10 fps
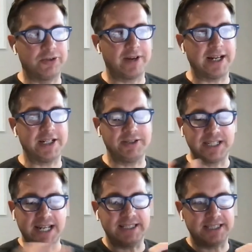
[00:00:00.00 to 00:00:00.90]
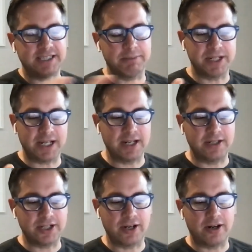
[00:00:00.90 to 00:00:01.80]
or values against a
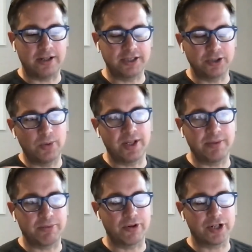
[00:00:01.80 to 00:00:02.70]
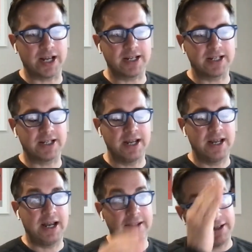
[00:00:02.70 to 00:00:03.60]
particular task or within a project,
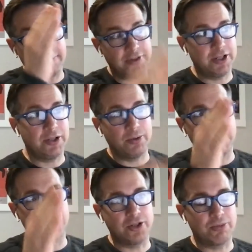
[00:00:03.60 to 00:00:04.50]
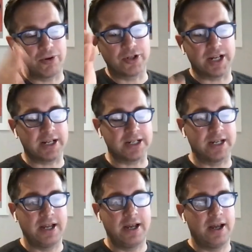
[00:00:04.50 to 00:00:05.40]
and then view within your project
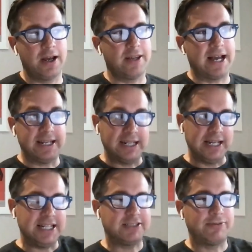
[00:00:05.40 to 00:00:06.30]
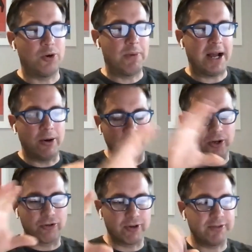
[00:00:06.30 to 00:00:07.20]
that in a list format or
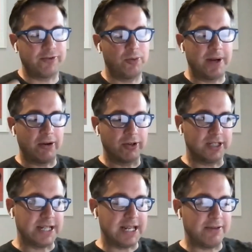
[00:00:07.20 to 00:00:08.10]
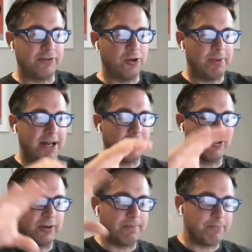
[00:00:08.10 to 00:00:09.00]
a grid format or a date format
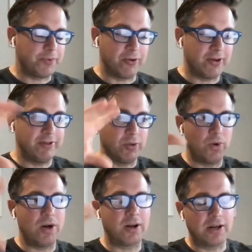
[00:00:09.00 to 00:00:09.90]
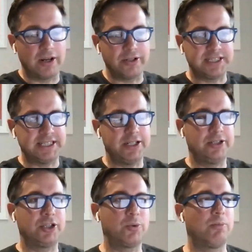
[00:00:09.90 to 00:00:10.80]
or even a workload to see
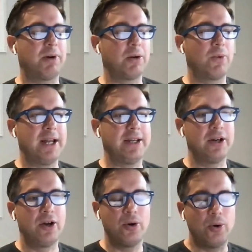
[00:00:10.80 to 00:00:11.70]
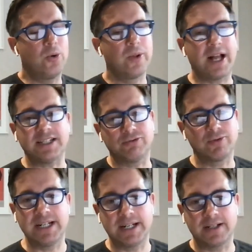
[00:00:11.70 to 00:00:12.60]
who's doing what by when, all that's
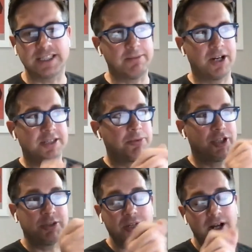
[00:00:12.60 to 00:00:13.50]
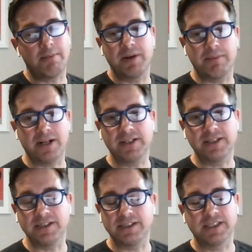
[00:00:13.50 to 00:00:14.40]
really customizable just with a couple of
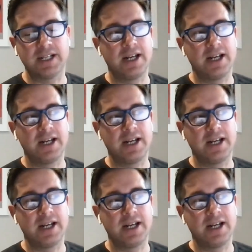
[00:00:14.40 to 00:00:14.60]
buttons.